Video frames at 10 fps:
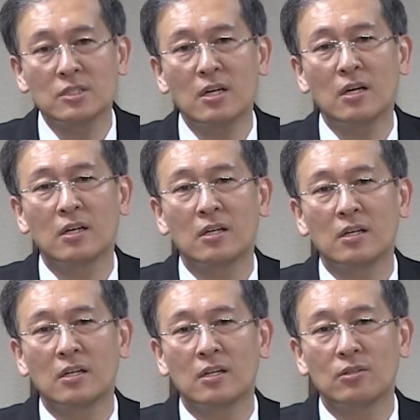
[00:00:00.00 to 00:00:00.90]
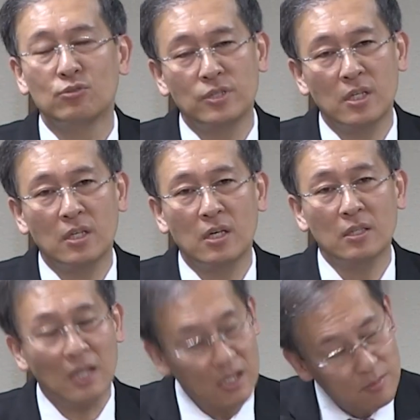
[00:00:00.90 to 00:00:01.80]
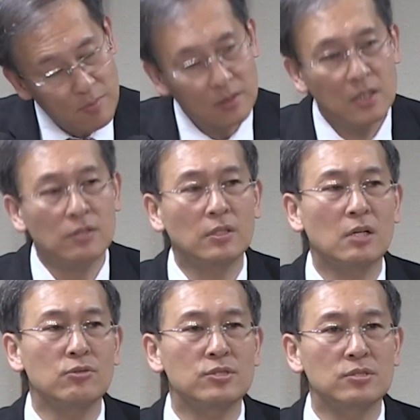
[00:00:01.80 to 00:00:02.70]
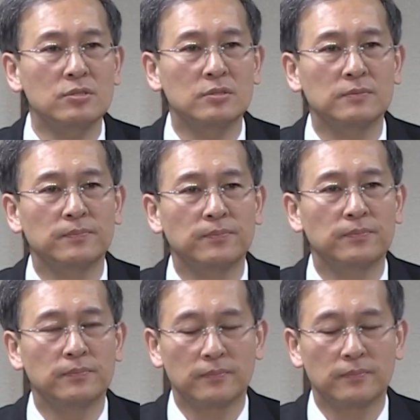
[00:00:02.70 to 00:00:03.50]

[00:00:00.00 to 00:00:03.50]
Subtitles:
This is the work of giving that we all receive.